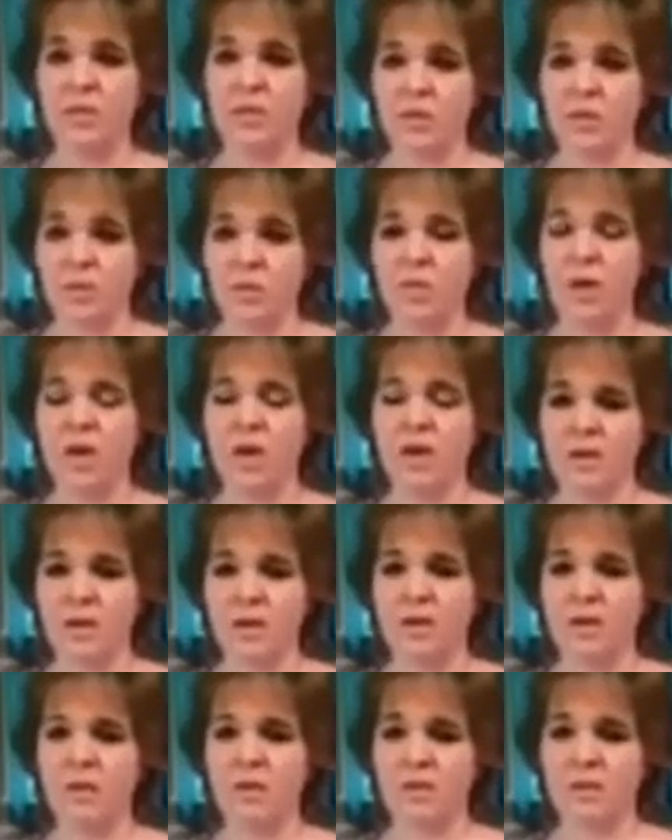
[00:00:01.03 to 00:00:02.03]

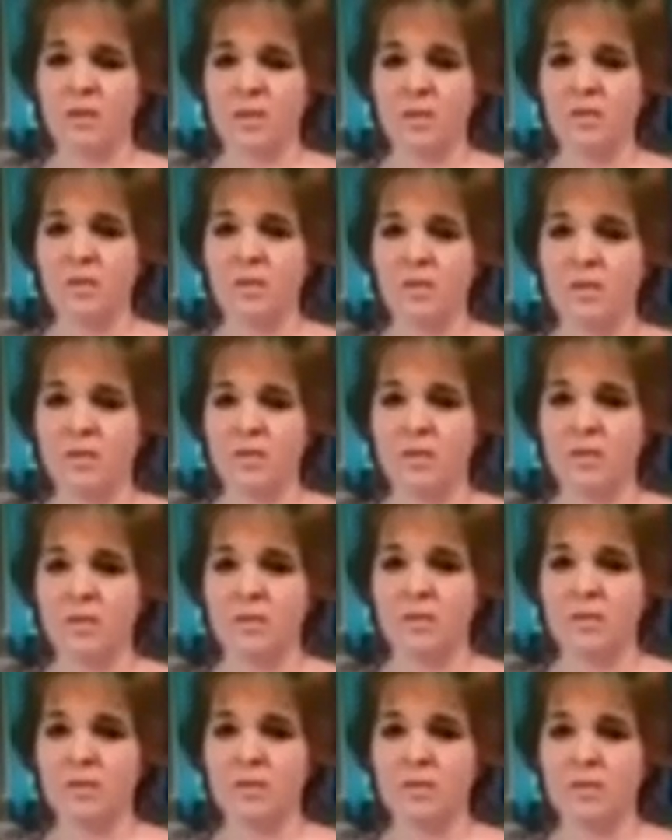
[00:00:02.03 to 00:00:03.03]

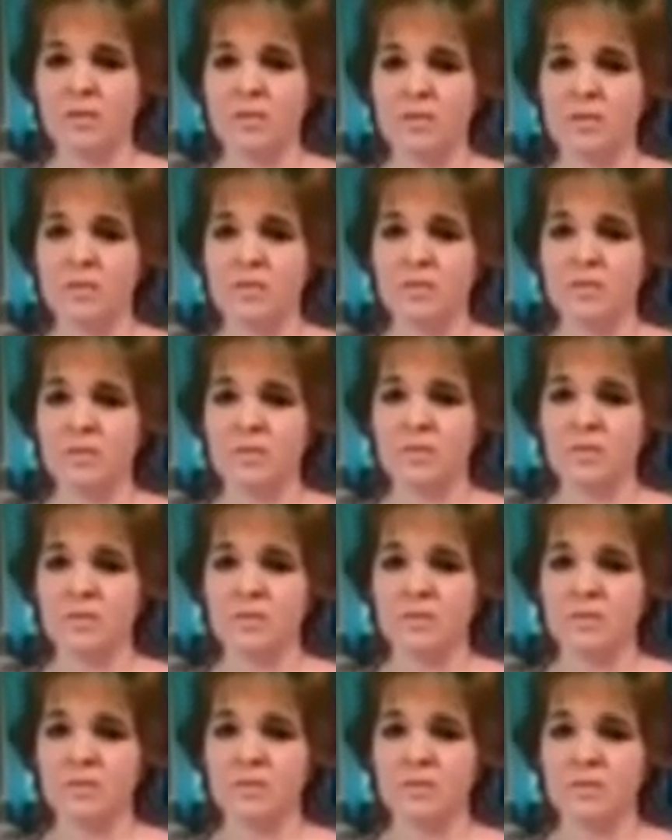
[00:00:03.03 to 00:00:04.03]

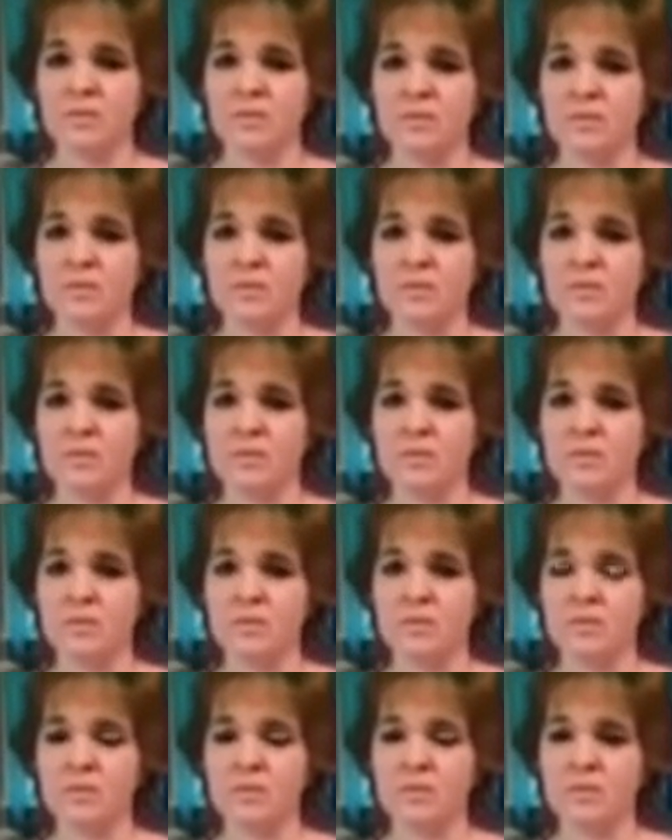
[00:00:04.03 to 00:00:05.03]

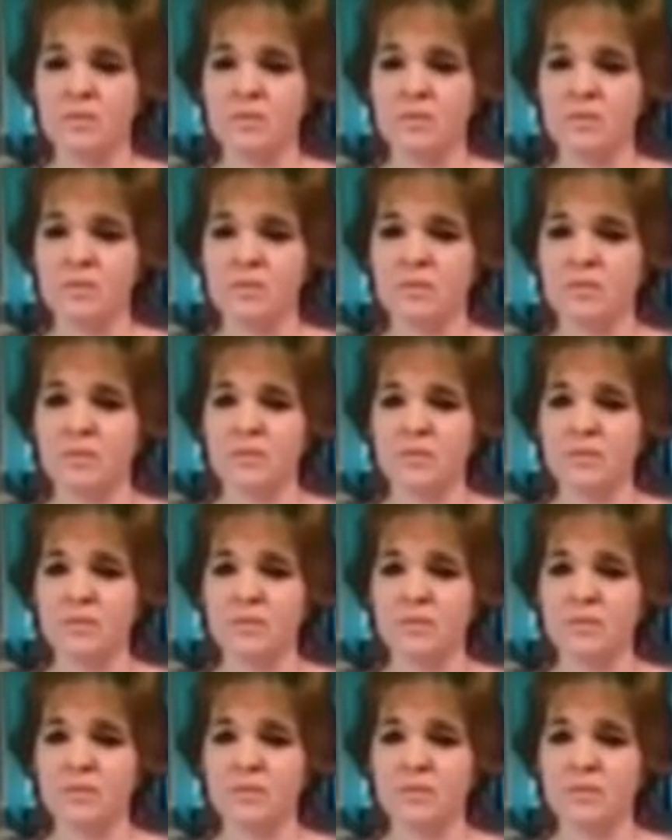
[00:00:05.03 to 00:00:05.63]
No words are spoken by the person on screen.